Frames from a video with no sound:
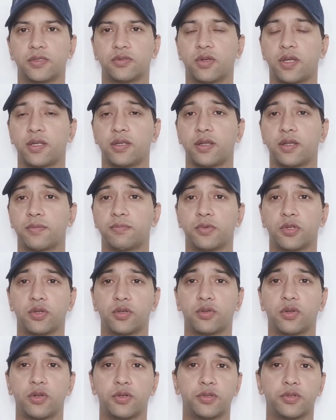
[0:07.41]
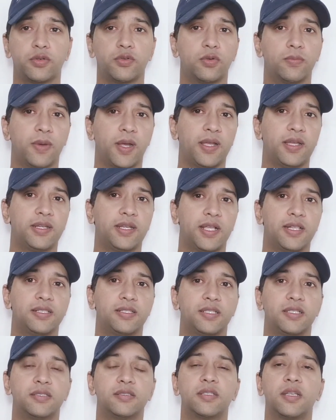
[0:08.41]
So I am going to do my
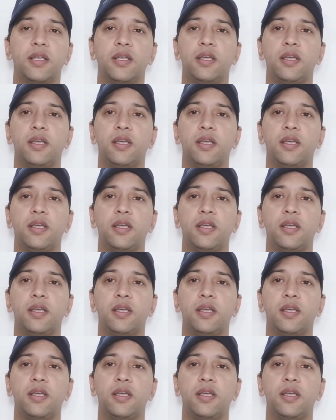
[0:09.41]
analysis.